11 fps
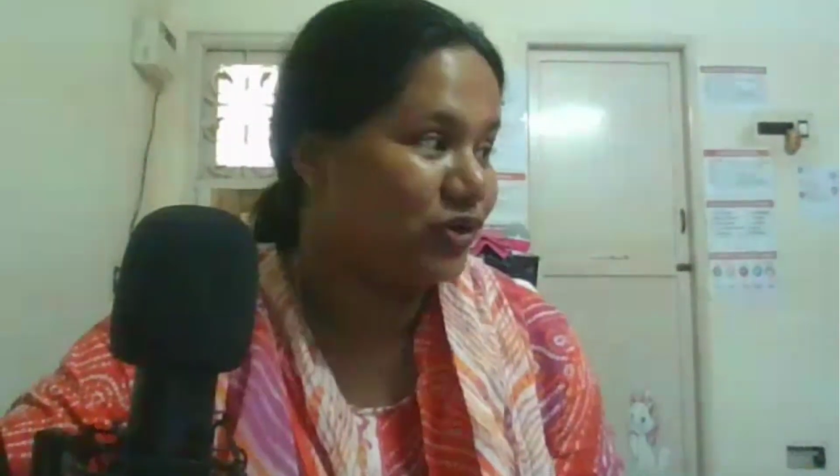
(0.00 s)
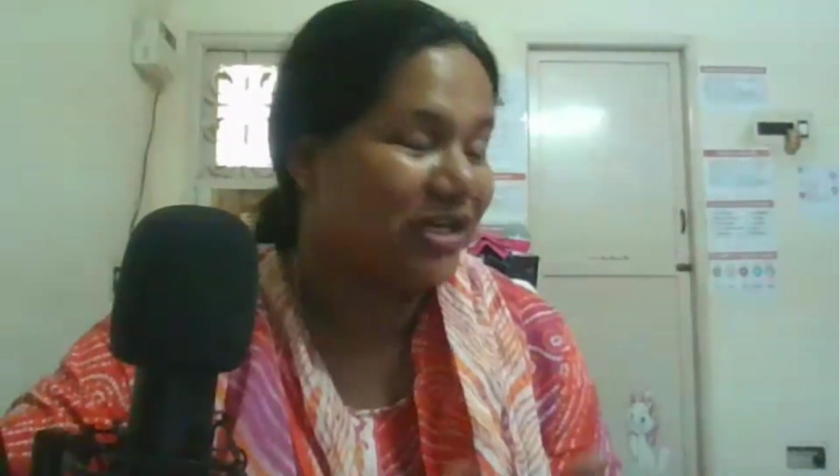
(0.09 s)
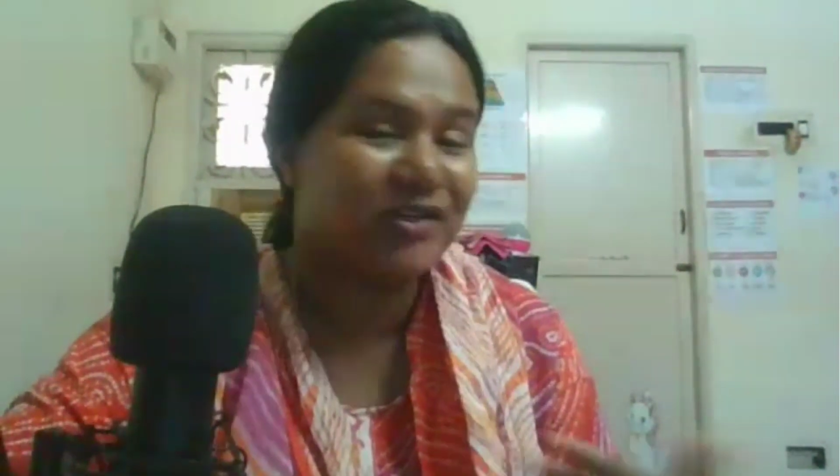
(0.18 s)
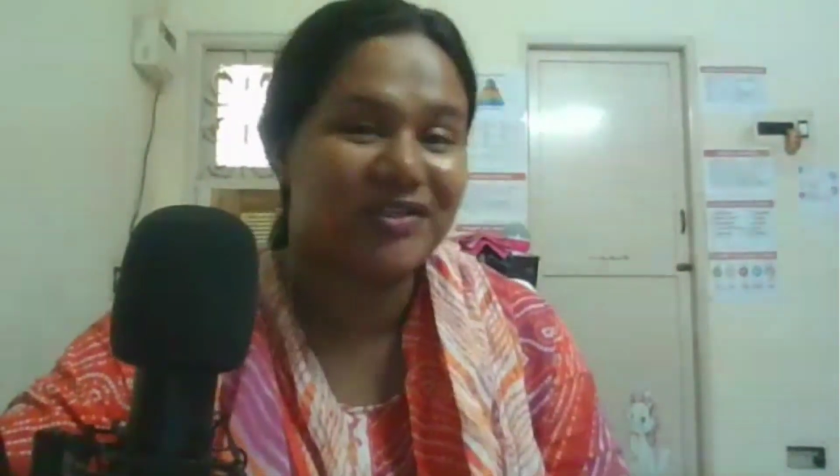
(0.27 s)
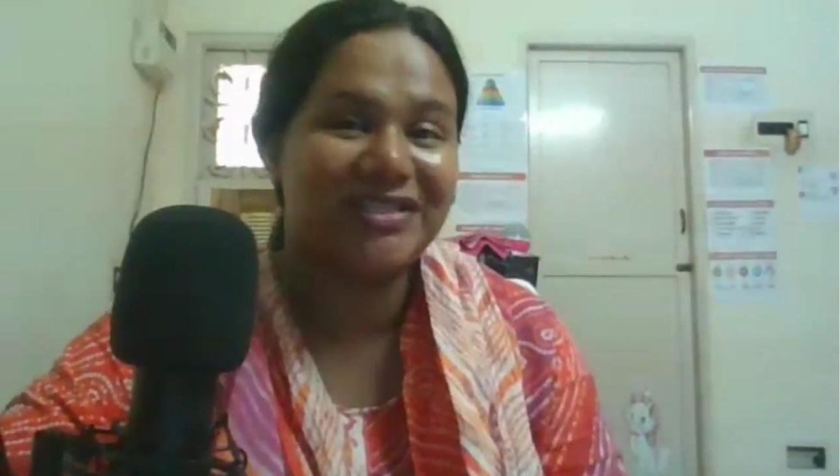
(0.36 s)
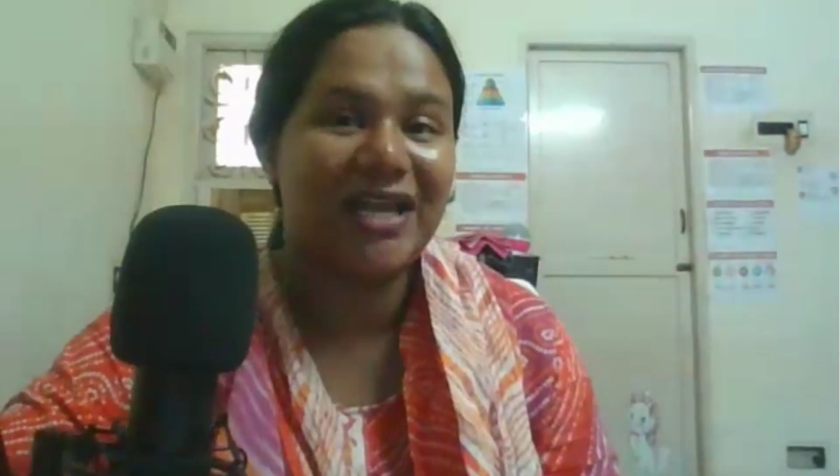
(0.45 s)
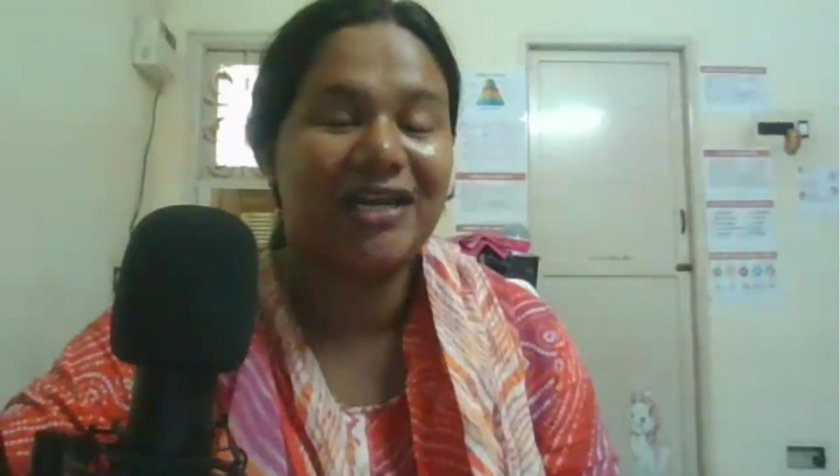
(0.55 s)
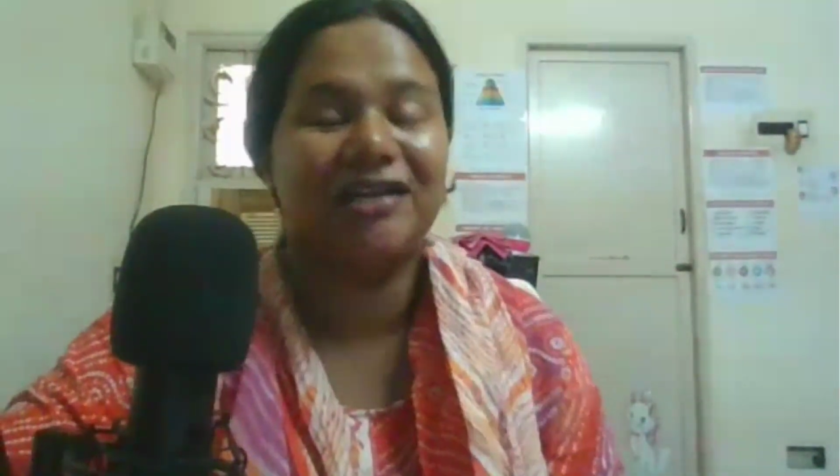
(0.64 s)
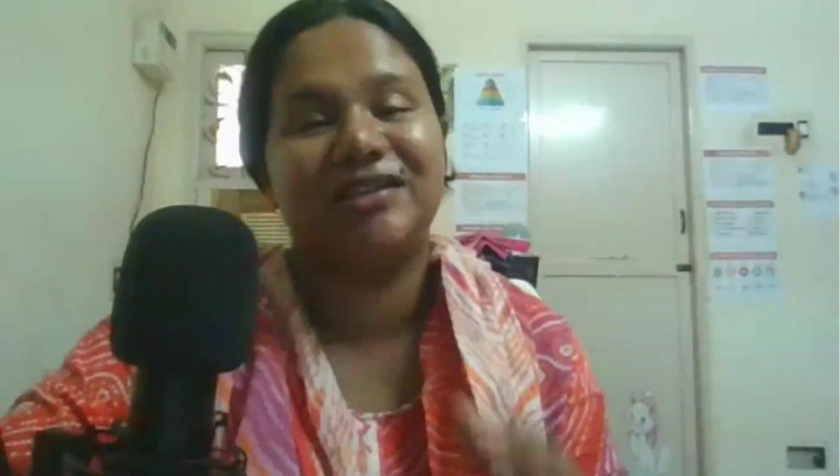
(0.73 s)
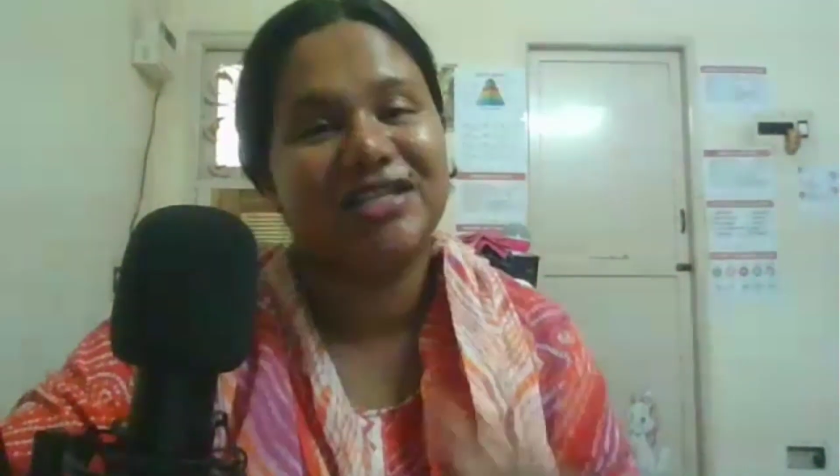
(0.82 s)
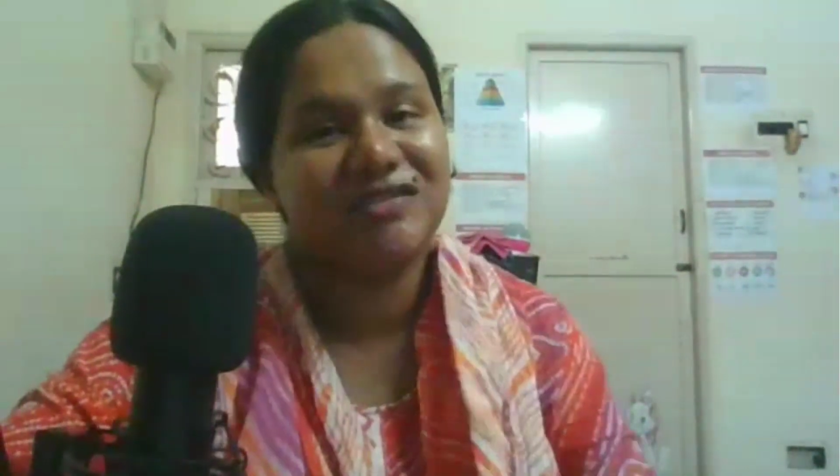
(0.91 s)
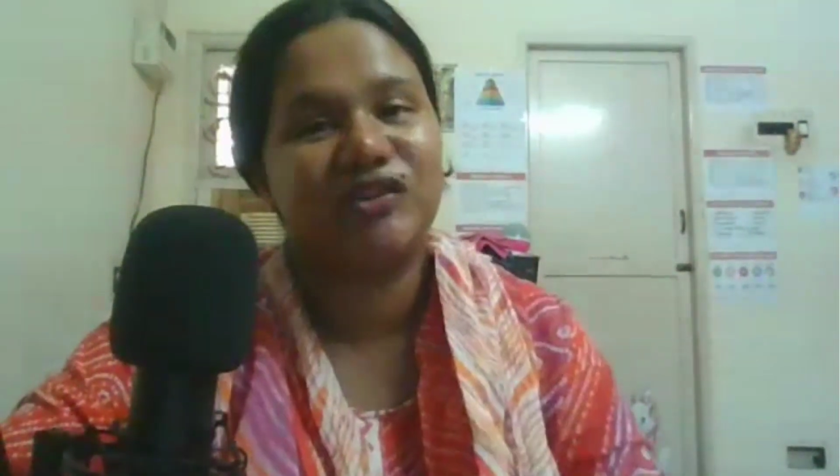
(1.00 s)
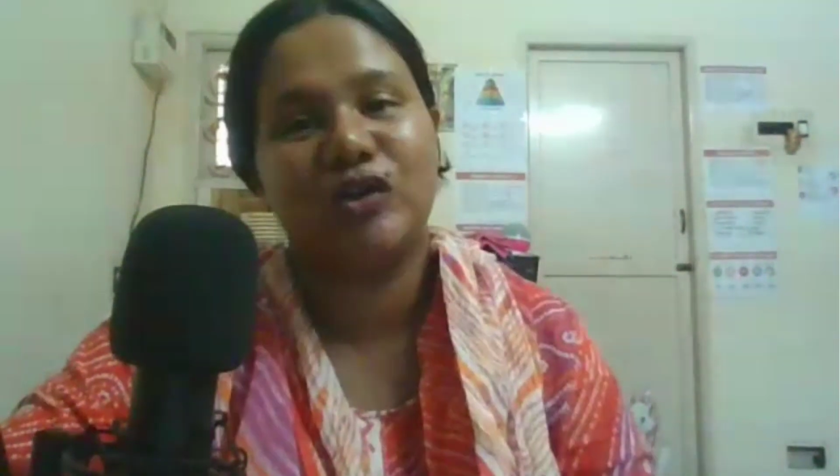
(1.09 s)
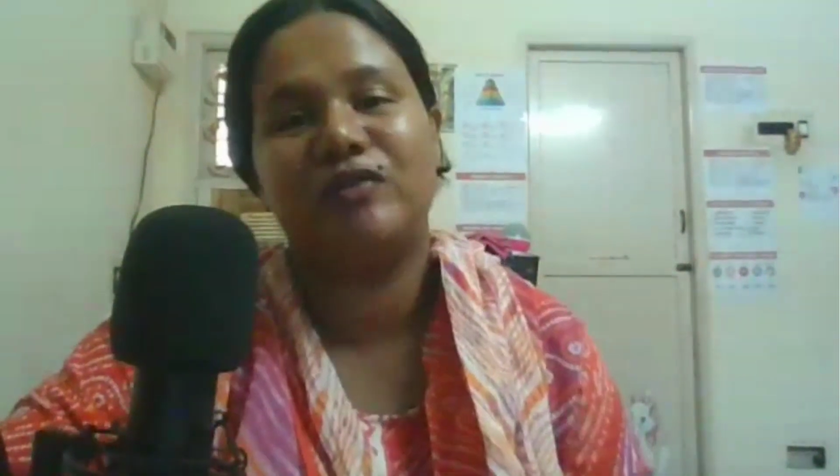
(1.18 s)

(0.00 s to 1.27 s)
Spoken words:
or if you intend to sell it,